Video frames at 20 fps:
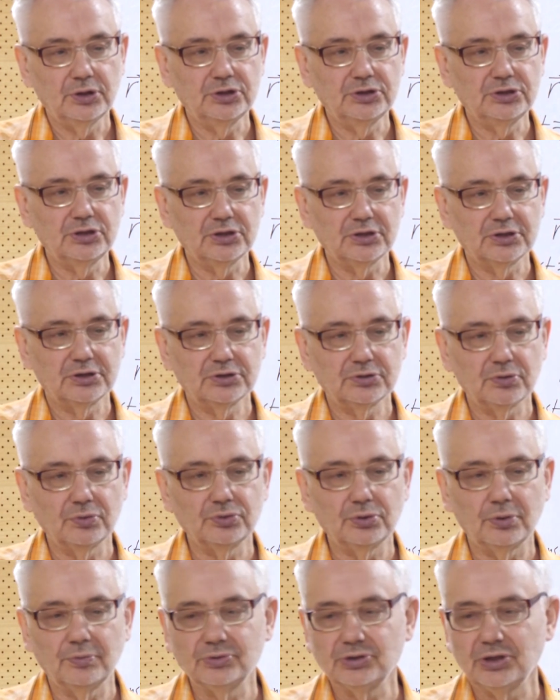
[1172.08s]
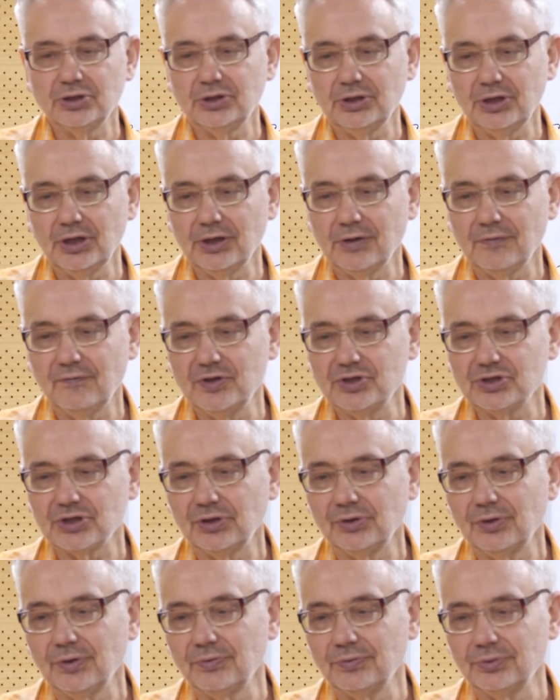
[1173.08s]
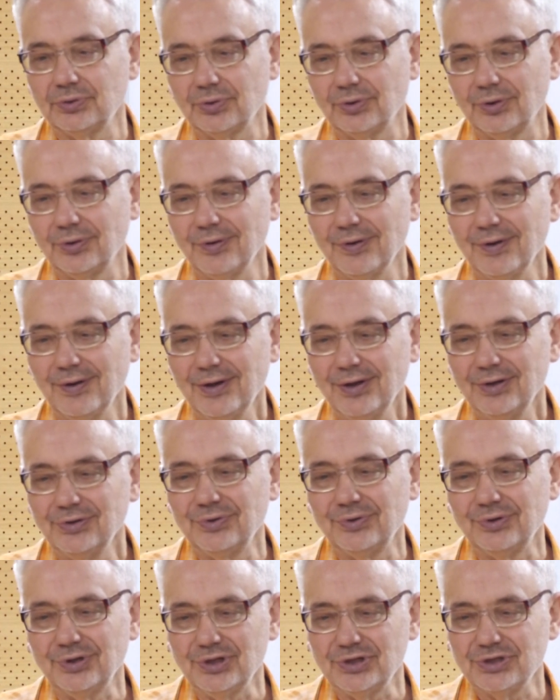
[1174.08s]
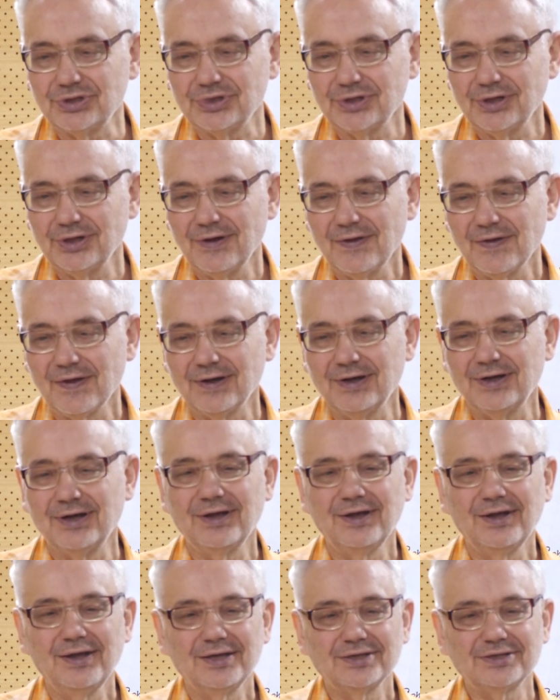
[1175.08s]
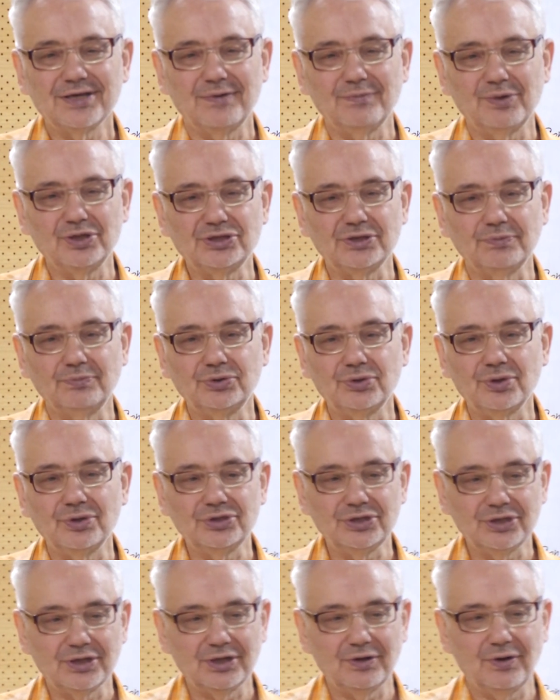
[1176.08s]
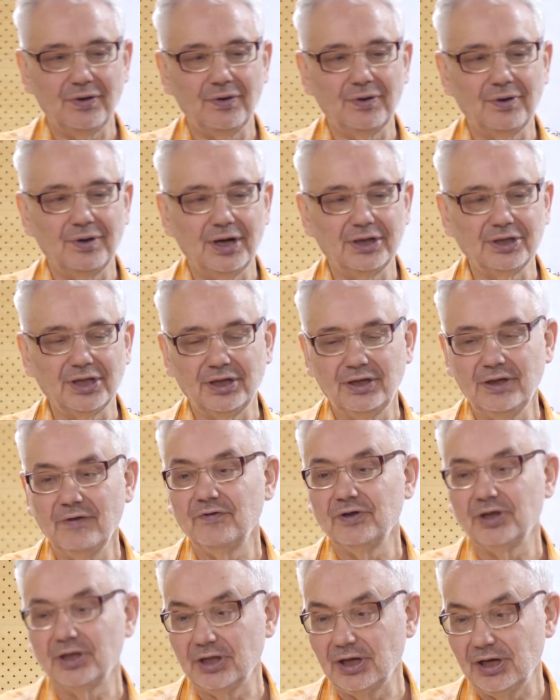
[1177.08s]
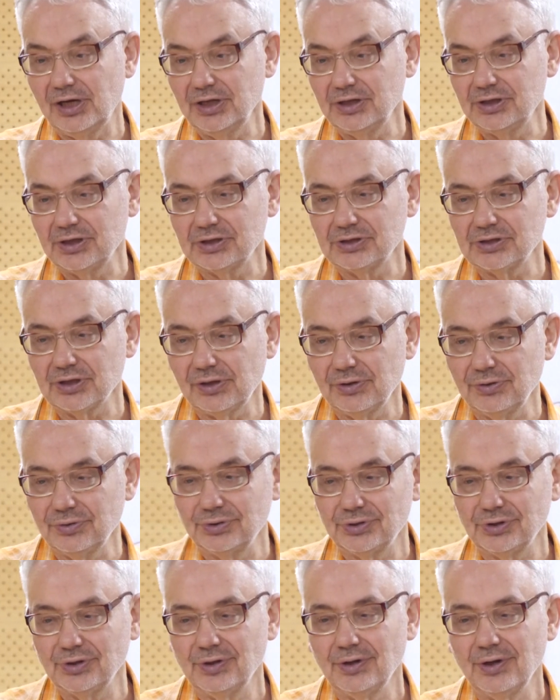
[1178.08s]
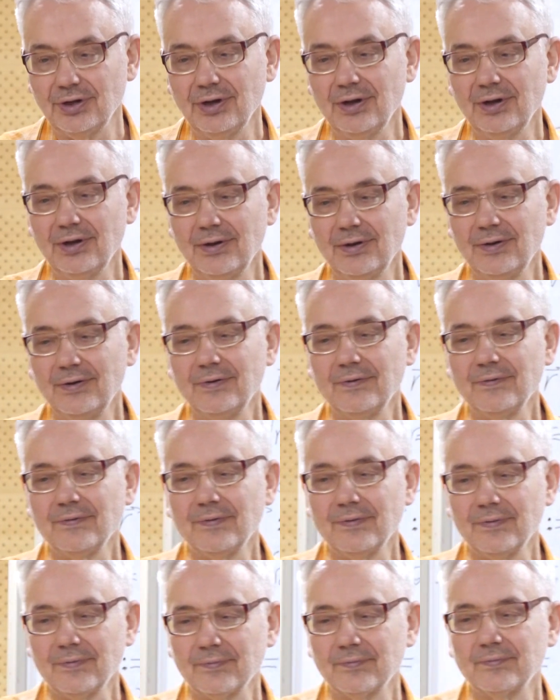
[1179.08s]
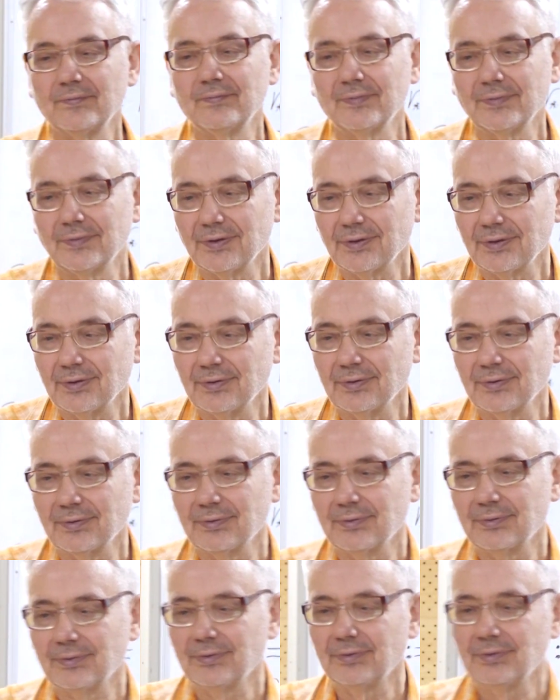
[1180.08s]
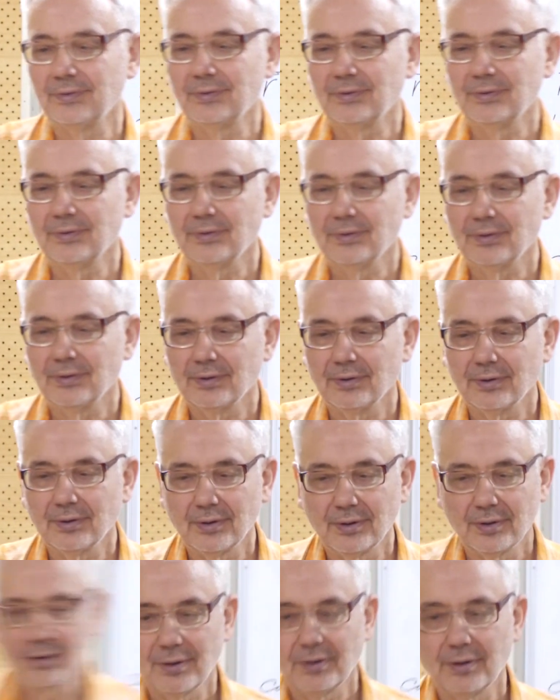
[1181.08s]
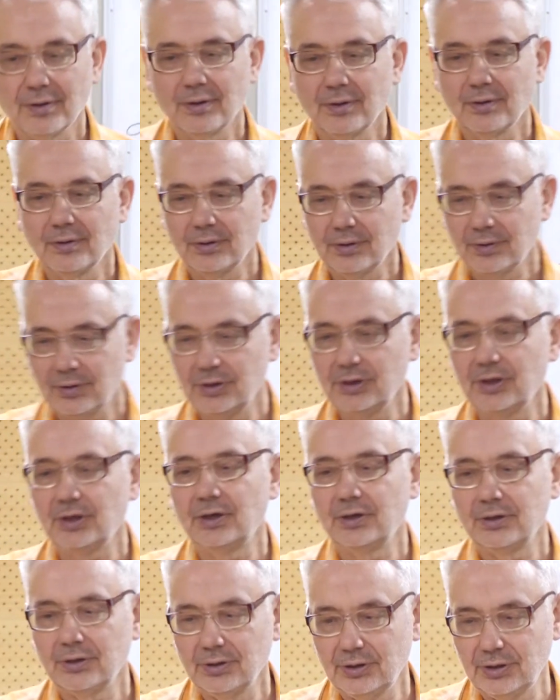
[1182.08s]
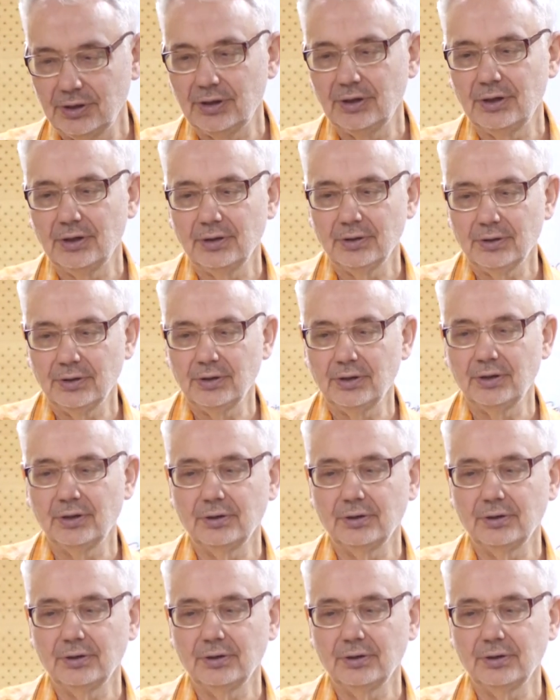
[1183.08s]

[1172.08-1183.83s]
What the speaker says: So it's sort of the trick which allows to reach some asymptotic or even analytic solution. Analytic solution by reducing three-dimension to two-dimension.